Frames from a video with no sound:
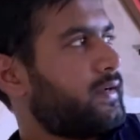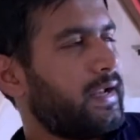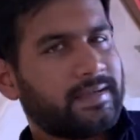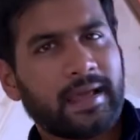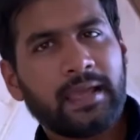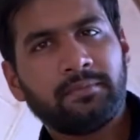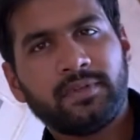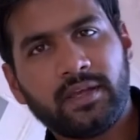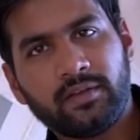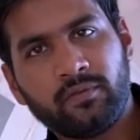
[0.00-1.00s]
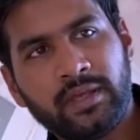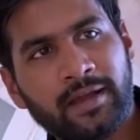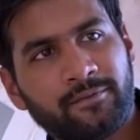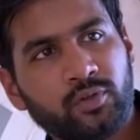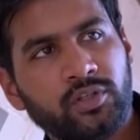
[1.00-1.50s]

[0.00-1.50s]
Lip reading: Daytime we have to